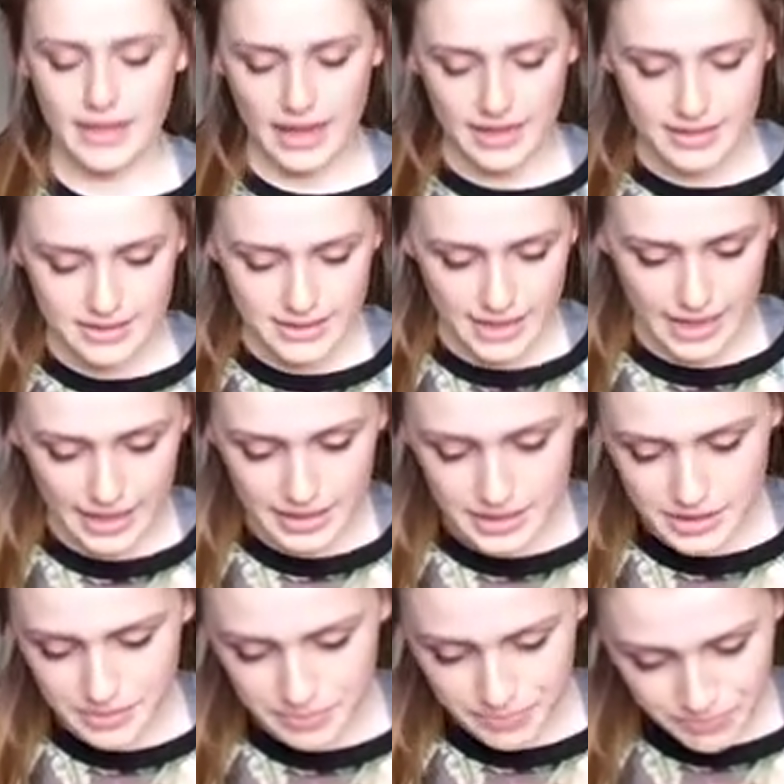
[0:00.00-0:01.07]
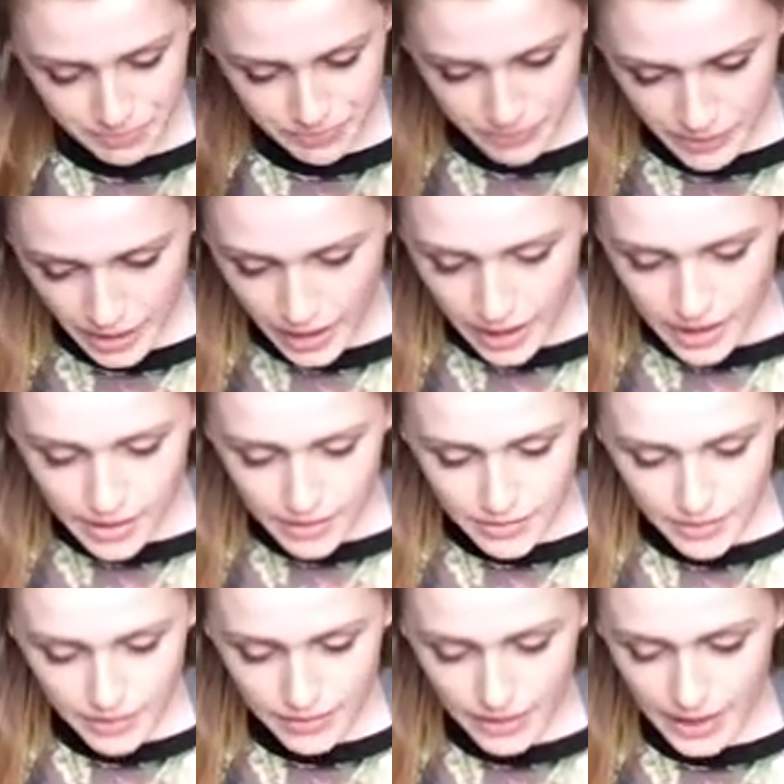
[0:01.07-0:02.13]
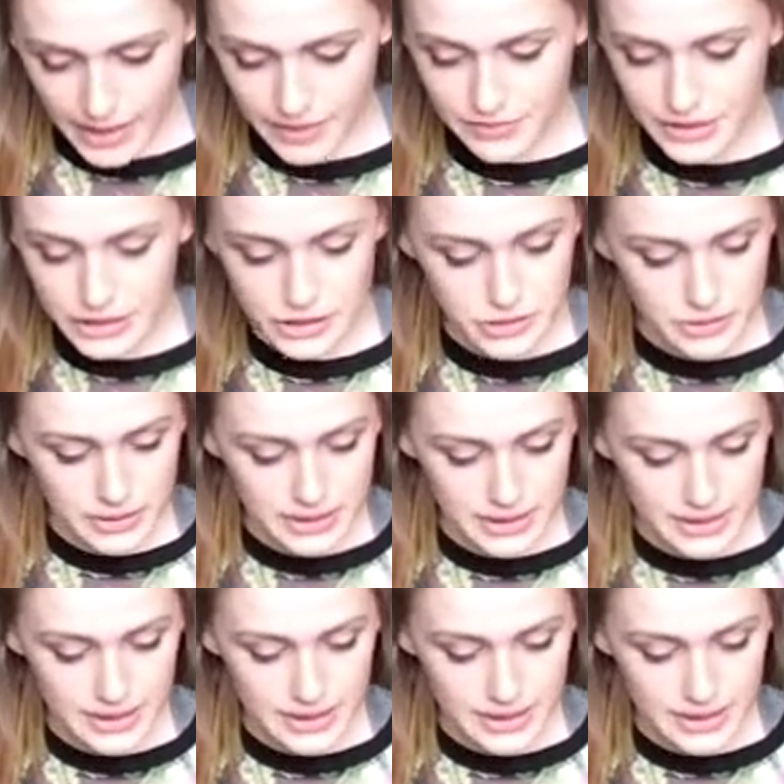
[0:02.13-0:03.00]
they said that they have enjoyed,